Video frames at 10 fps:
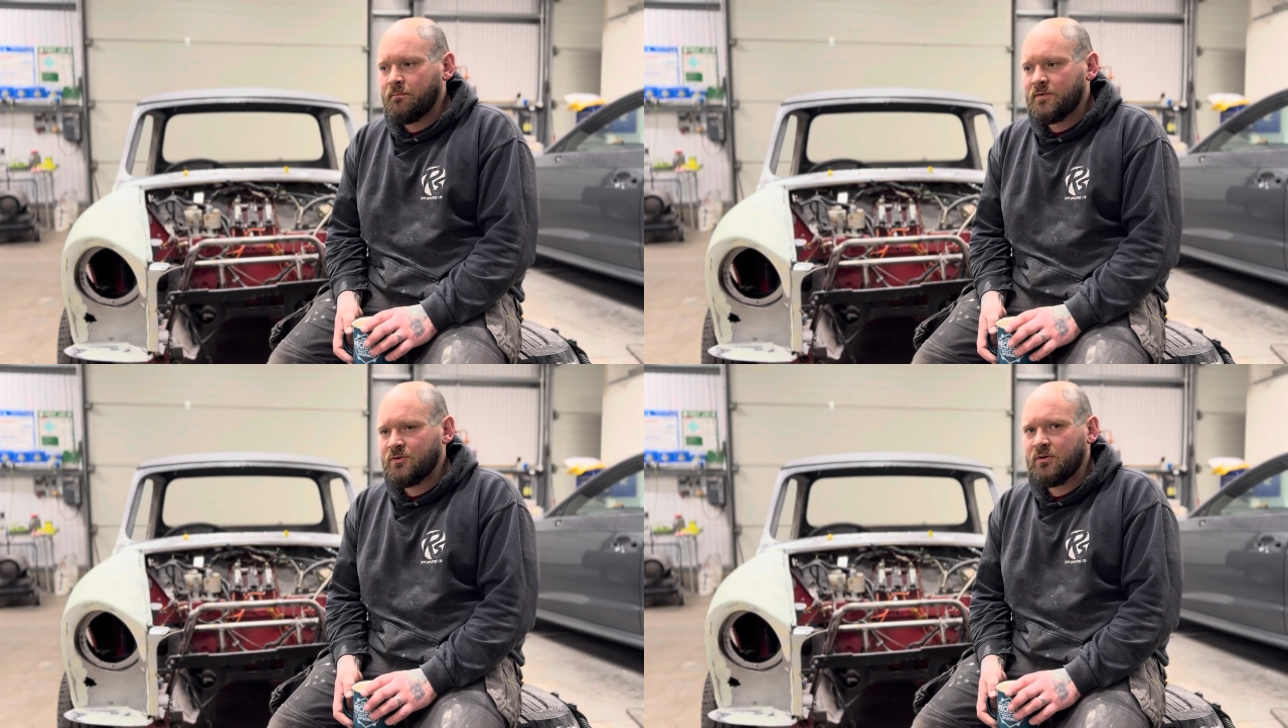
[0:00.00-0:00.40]

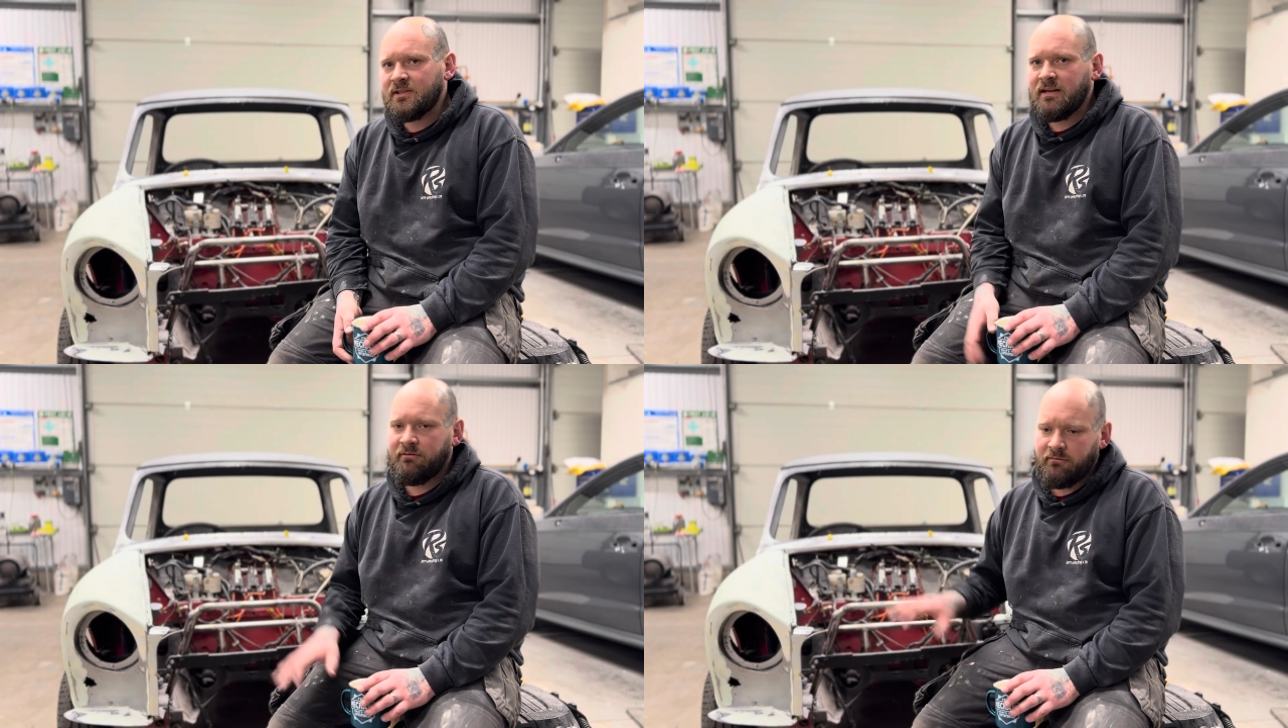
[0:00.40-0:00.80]
So it's
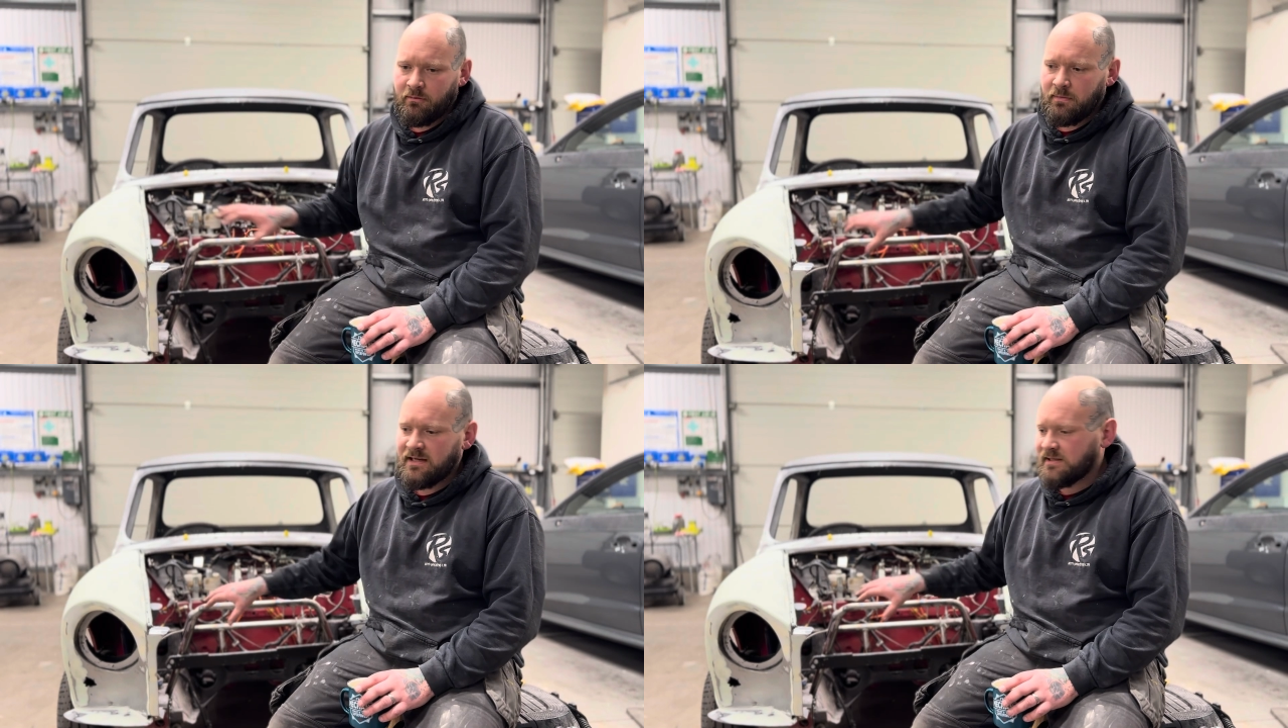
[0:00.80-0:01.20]
different from
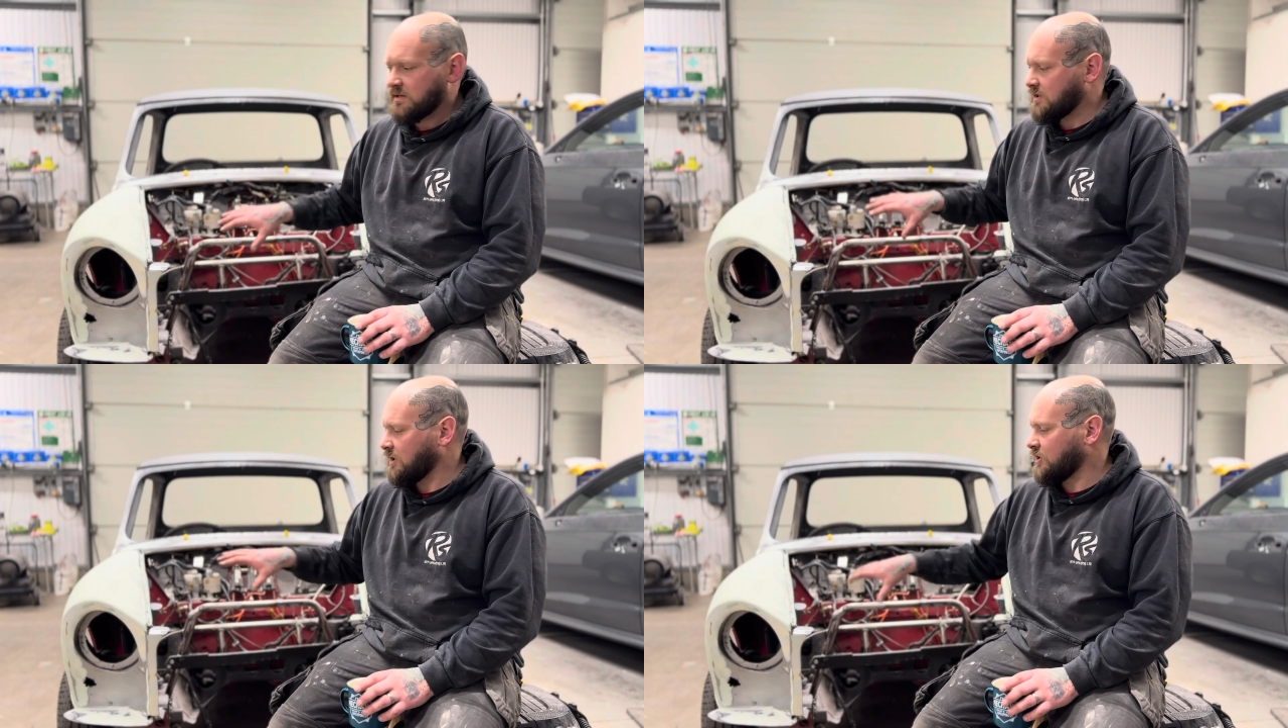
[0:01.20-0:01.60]
this. This
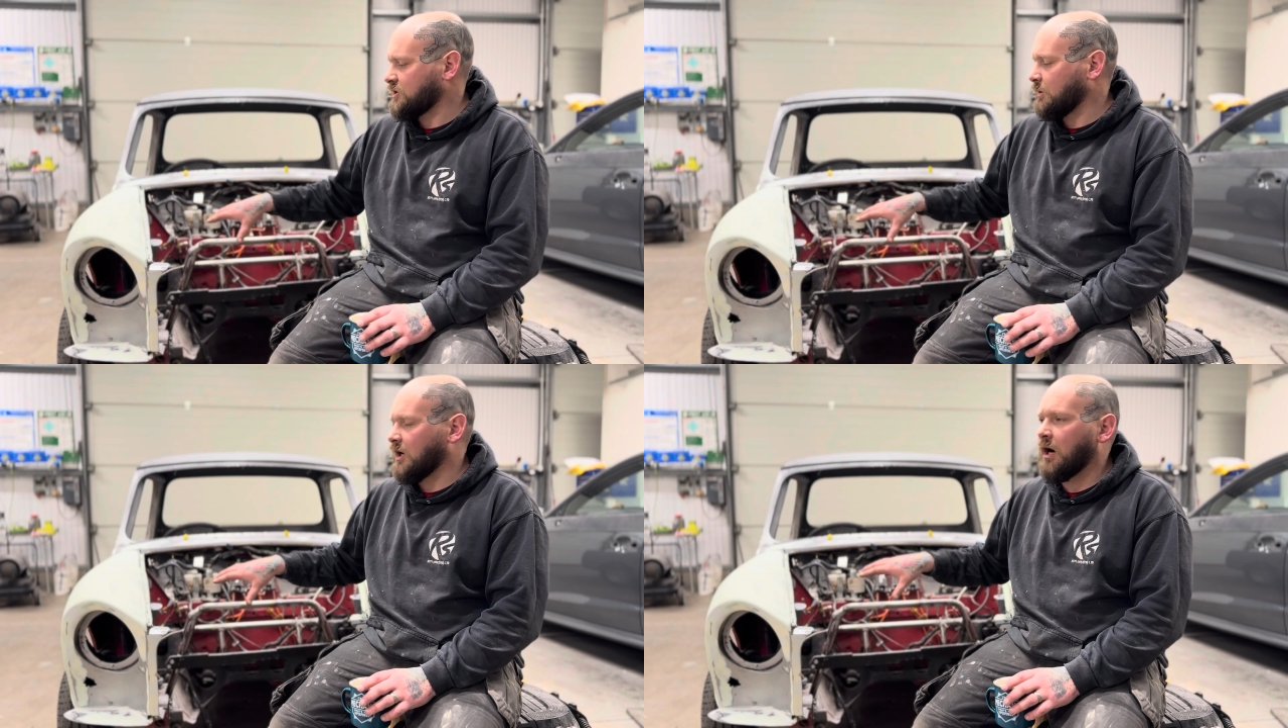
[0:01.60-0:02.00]
is a
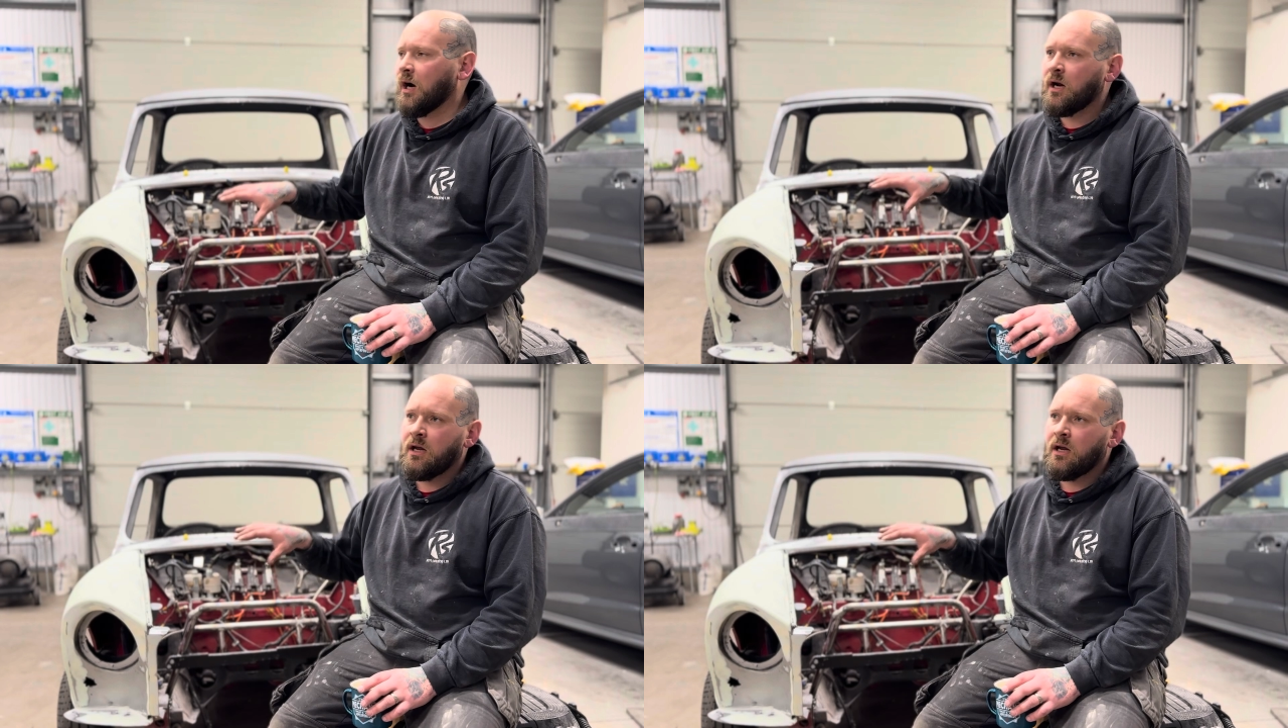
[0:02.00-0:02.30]
customer car